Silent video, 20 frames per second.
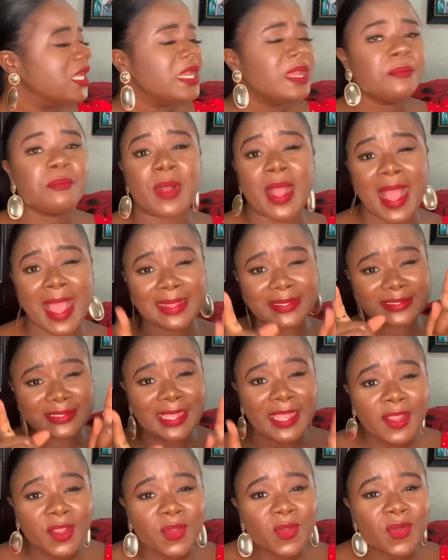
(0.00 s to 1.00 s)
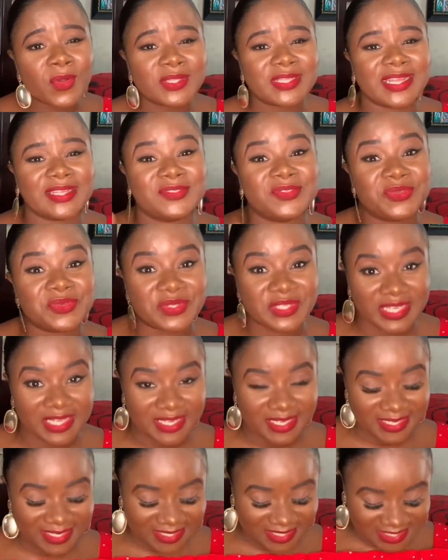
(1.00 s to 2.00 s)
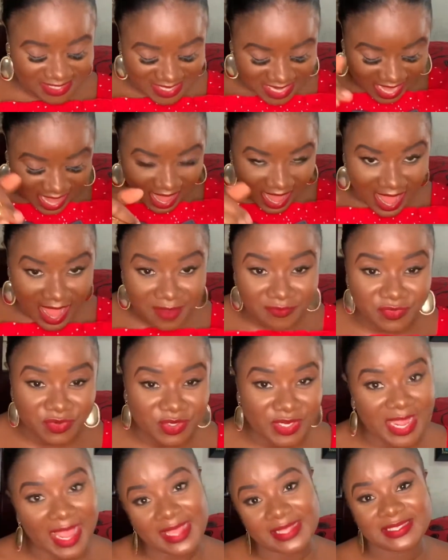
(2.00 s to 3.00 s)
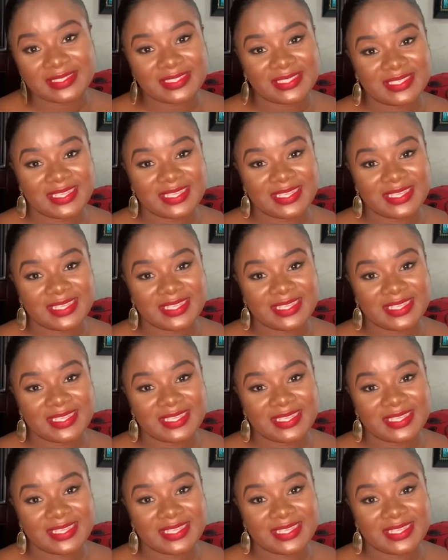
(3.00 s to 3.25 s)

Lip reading: But I thank God that today I have you guys